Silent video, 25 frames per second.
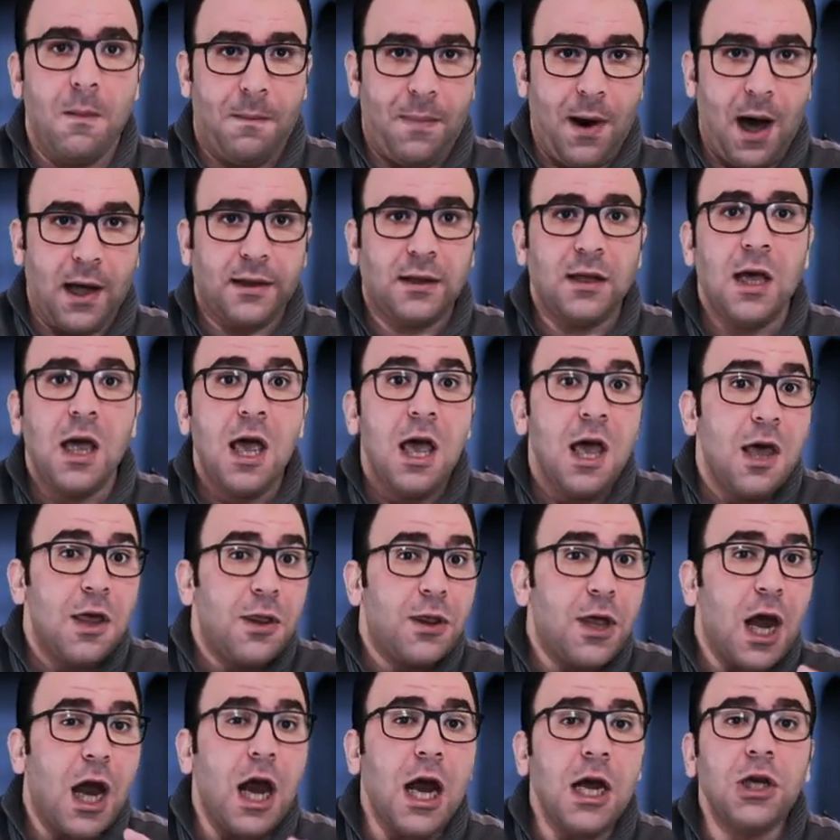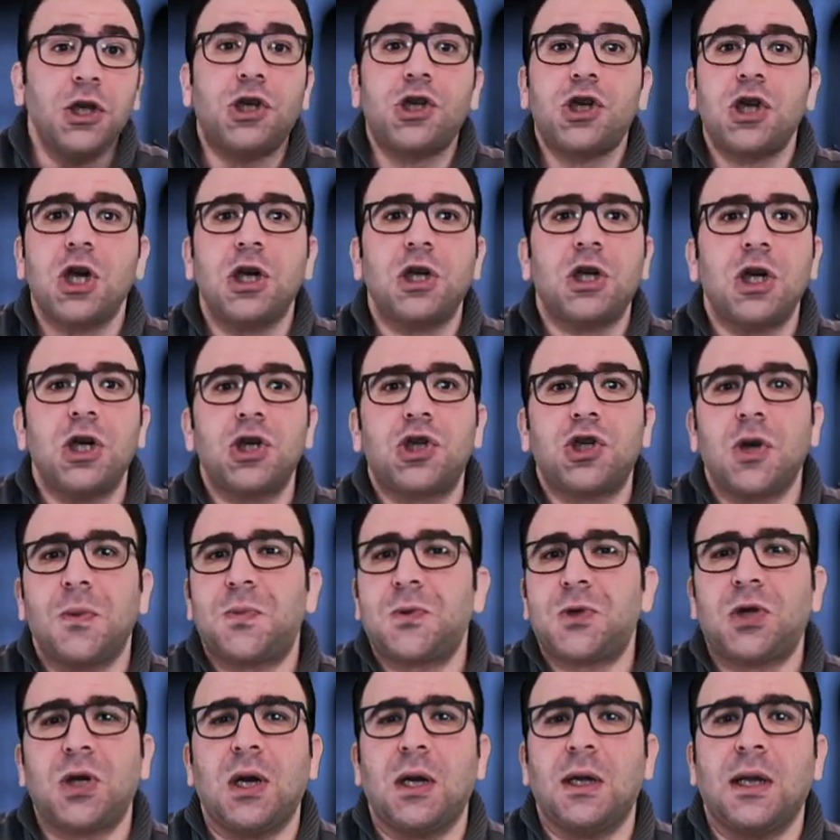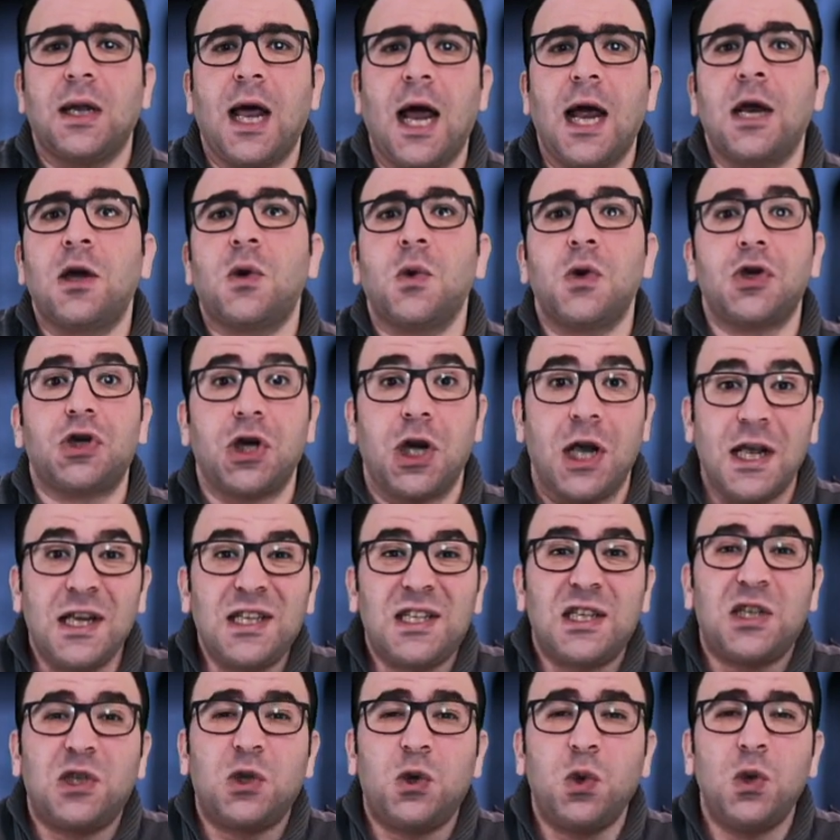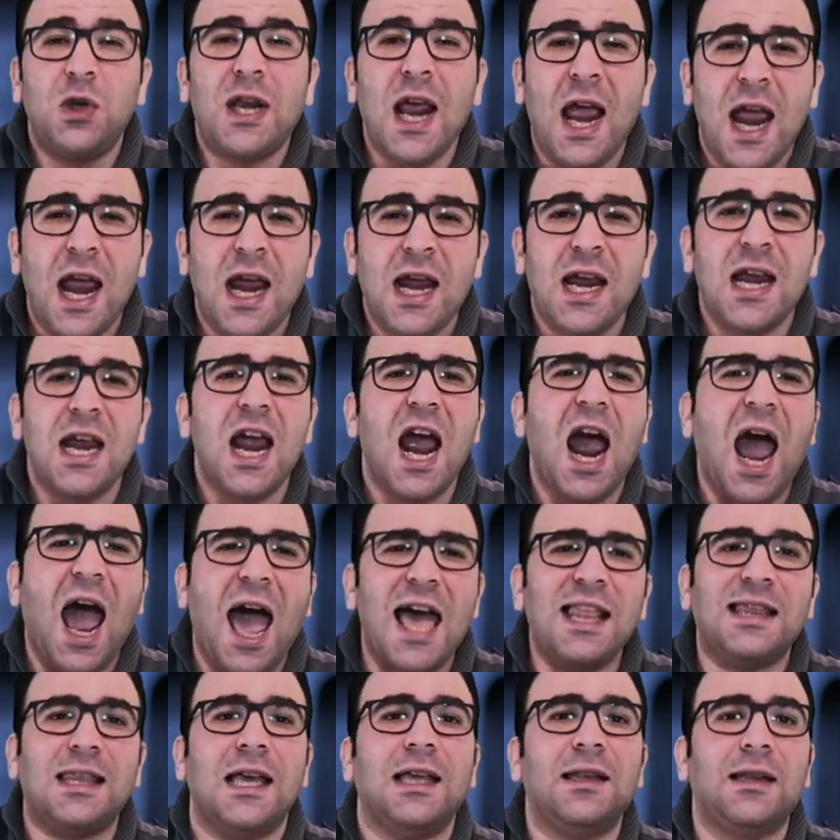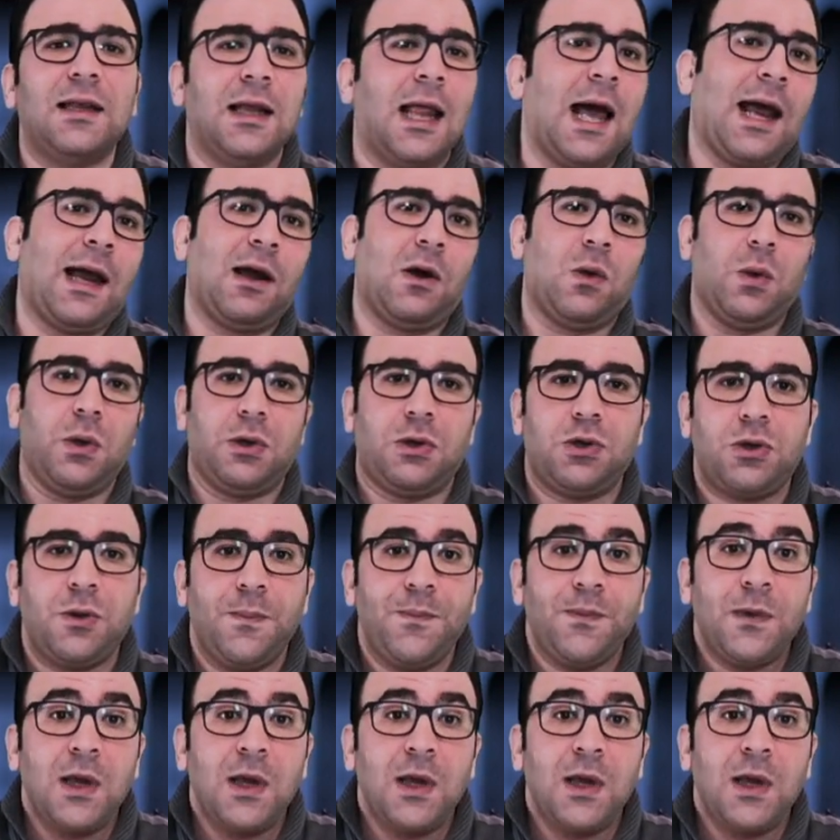But the ancient Egyptian language is today a dead language.